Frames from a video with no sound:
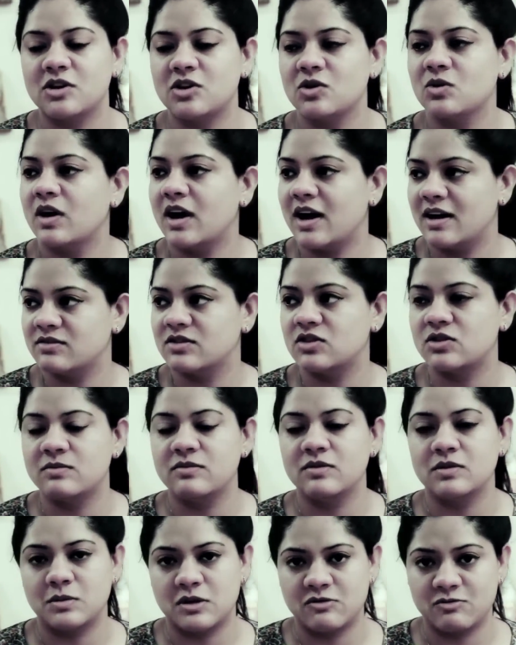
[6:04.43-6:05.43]
But
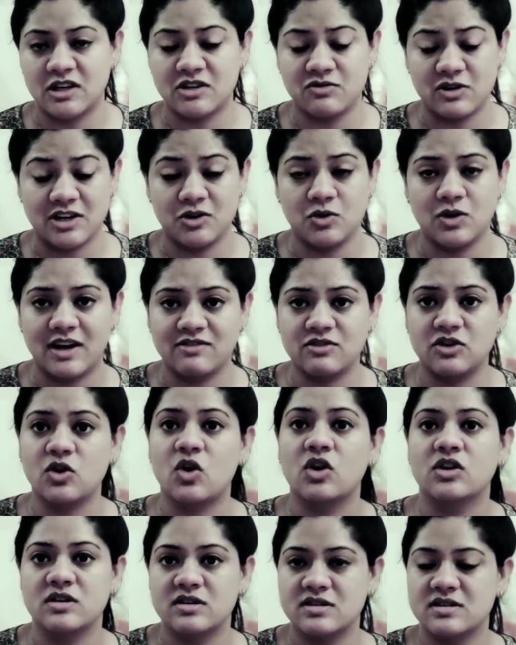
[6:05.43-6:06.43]
but when you have a
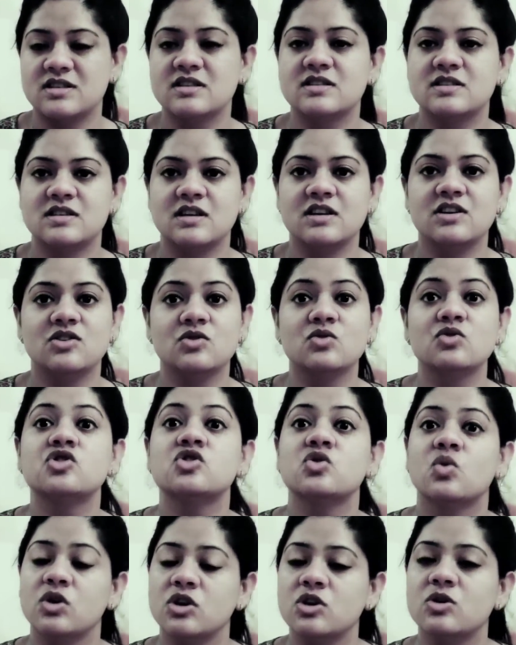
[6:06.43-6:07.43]
doctor assisting you,
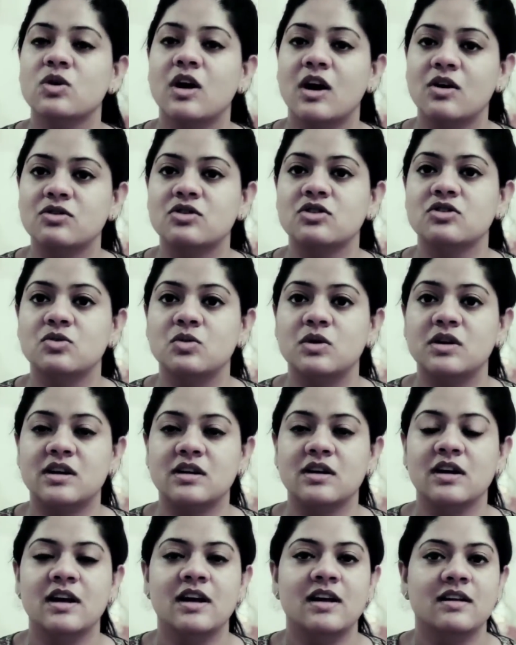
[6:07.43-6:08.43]
showing you how to do
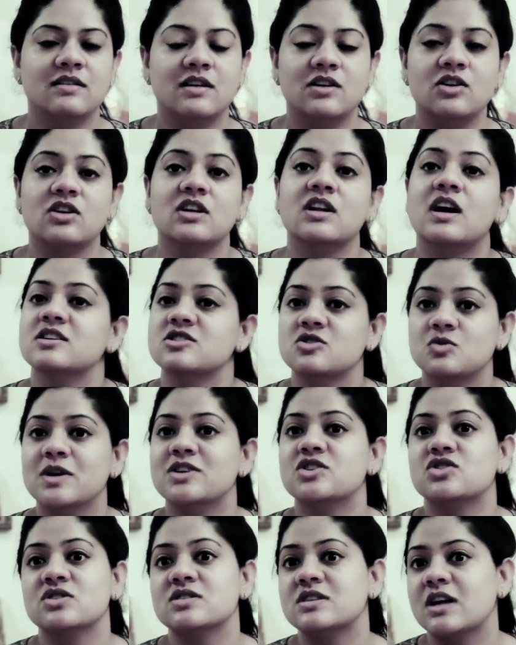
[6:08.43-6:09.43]
it, then you can ask
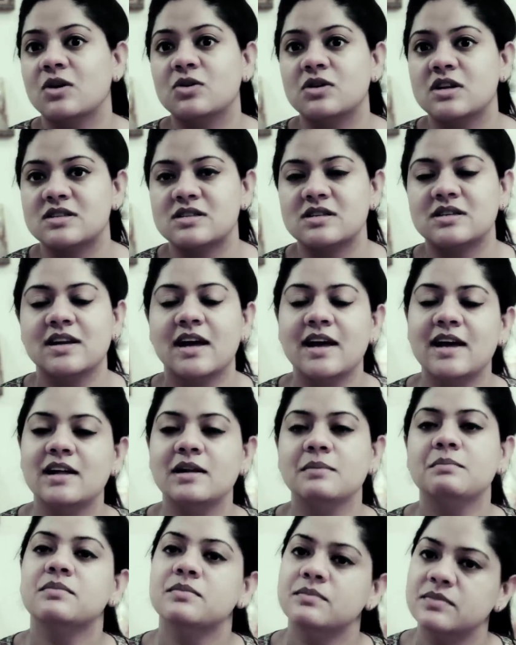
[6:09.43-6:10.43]
questions: how does it
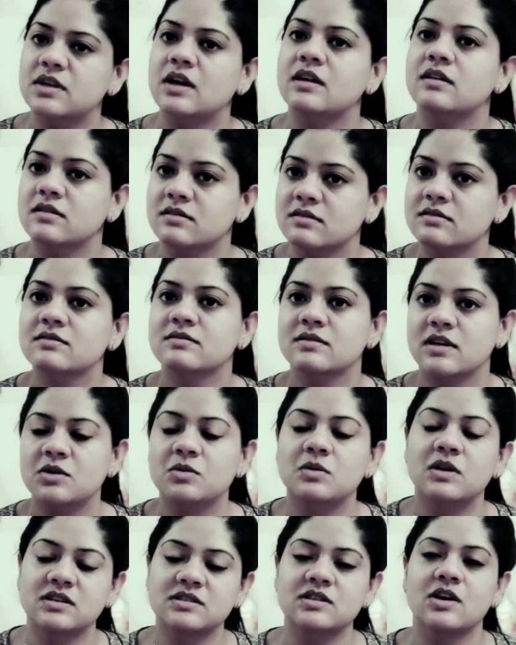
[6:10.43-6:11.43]
help? Then
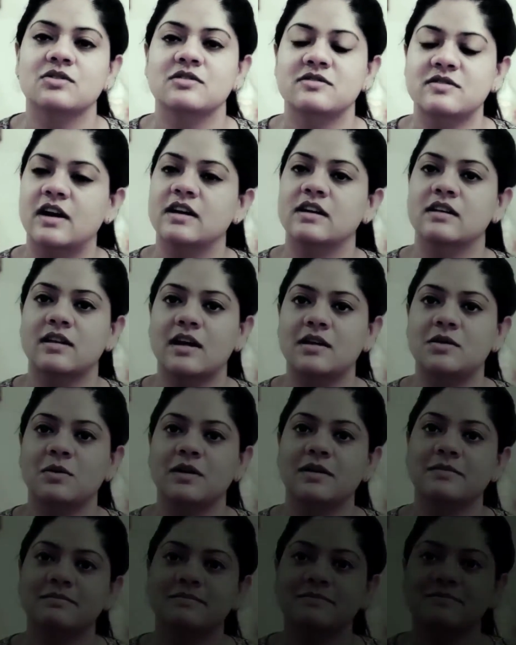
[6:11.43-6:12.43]
it works out fine that
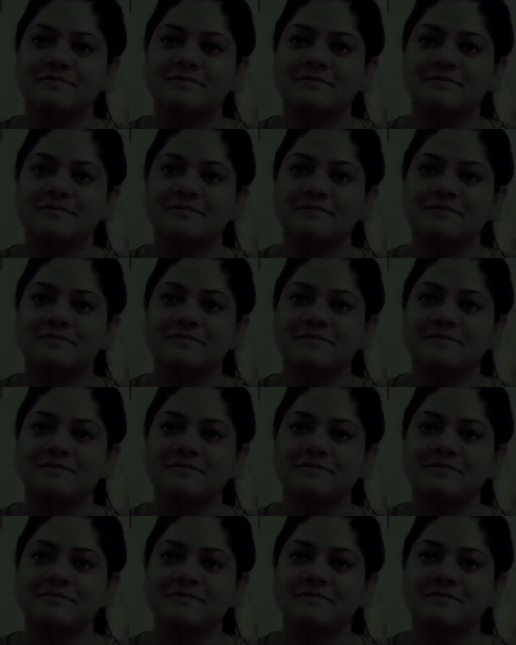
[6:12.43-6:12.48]
way.